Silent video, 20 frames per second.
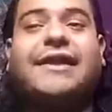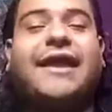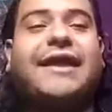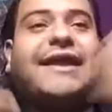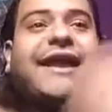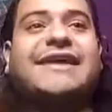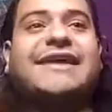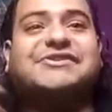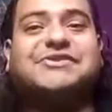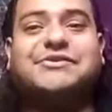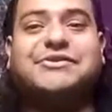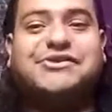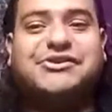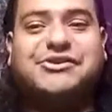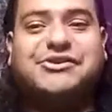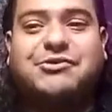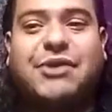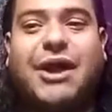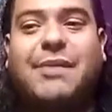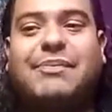like as soon as
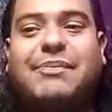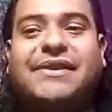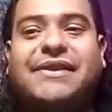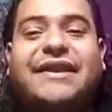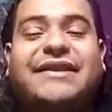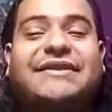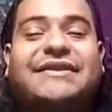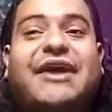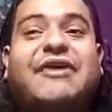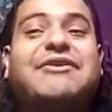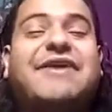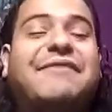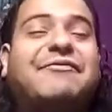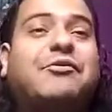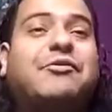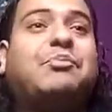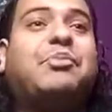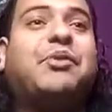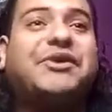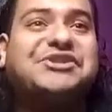you drop it, like now you have
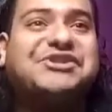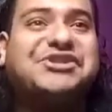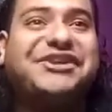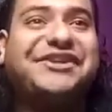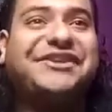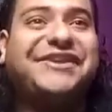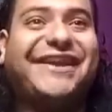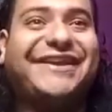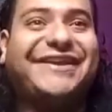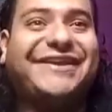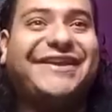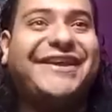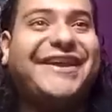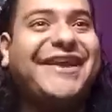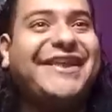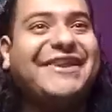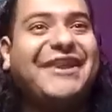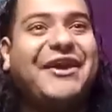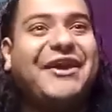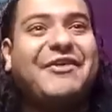to push it, like
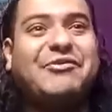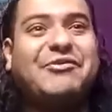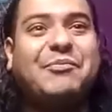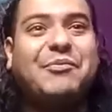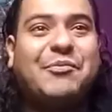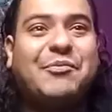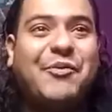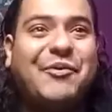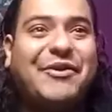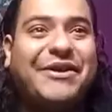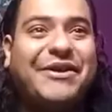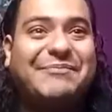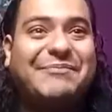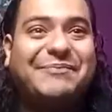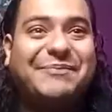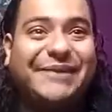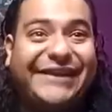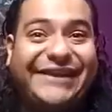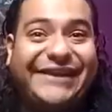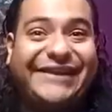now you have to promote it
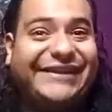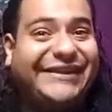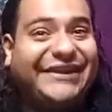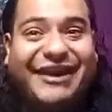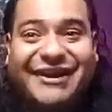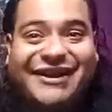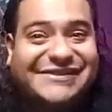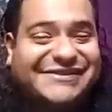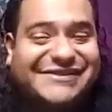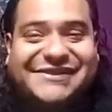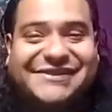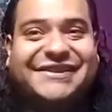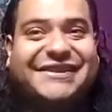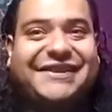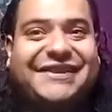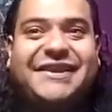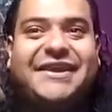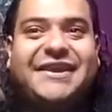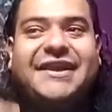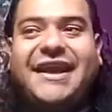completely,
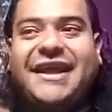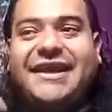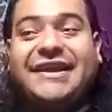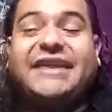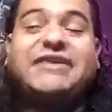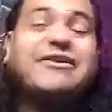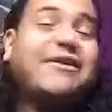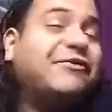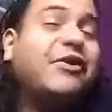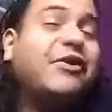constantly, and like you have